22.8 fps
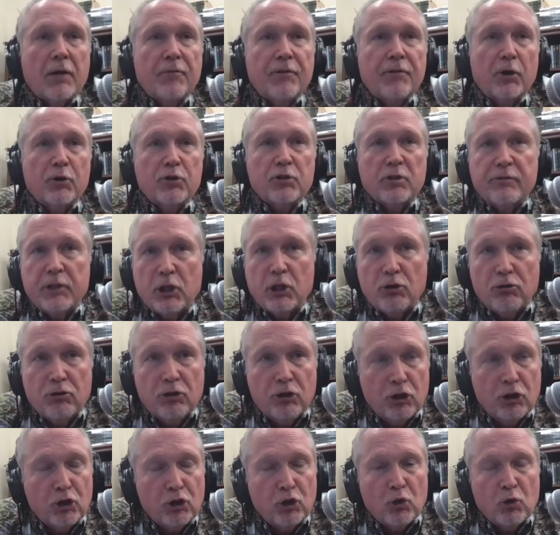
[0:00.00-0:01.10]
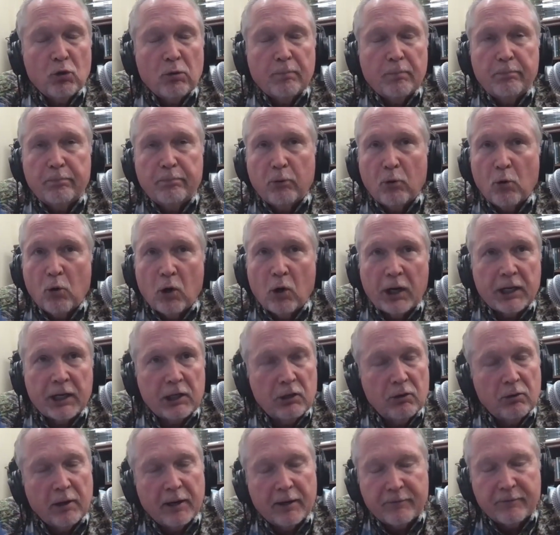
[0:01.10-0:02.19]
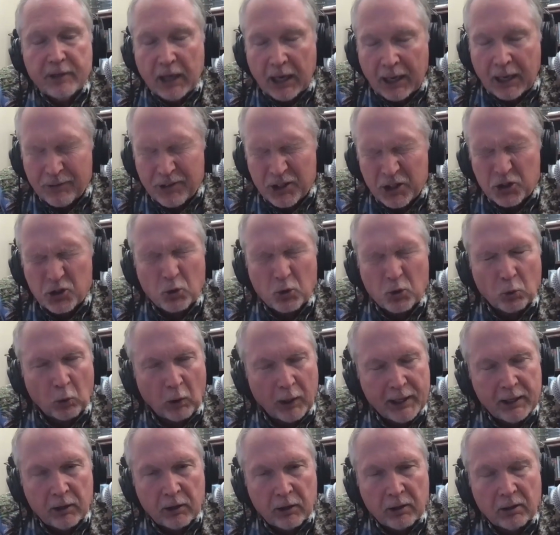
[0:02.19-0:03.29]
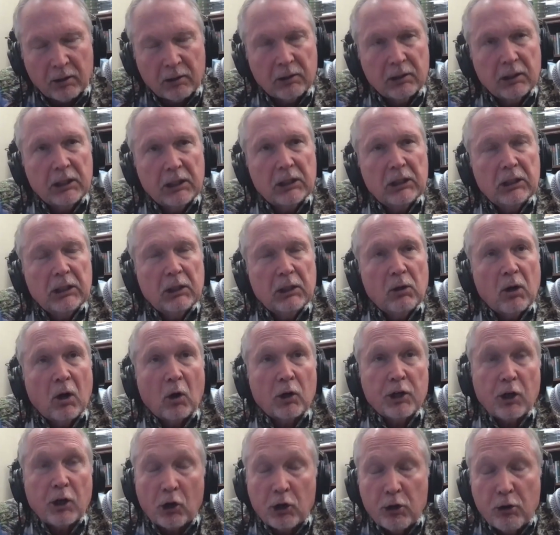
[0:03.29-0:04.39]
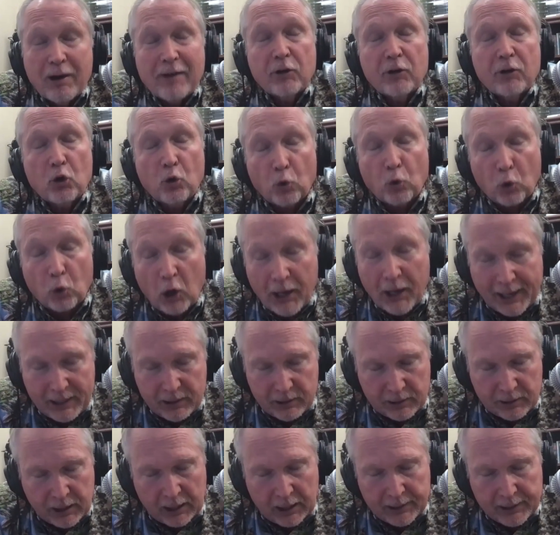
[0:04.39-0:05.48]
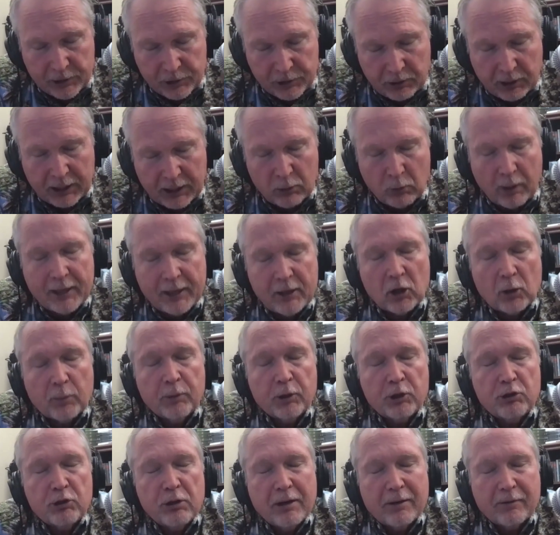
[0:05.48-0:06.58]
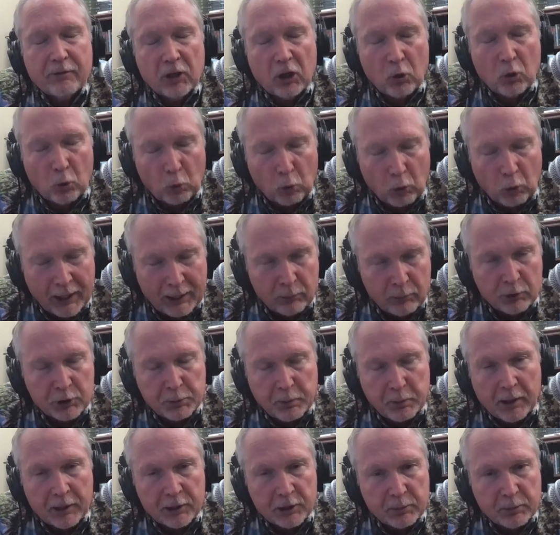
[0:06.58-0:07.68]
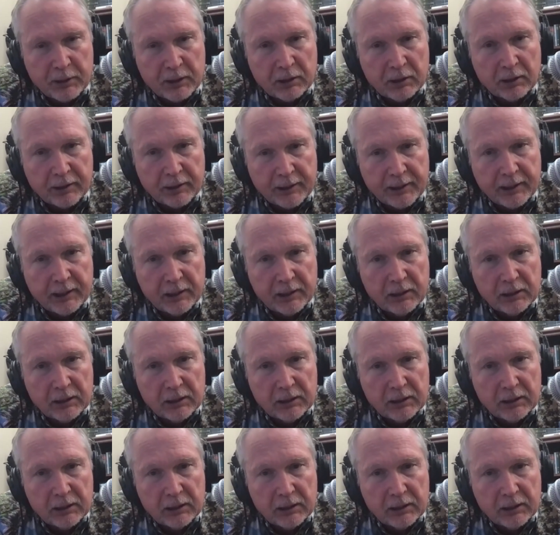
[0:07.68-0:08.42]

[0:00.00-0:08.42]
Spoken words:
Those of you who do, boy, you have got this greater, or you have a great, not necessarily greater, but you have a great responsibility.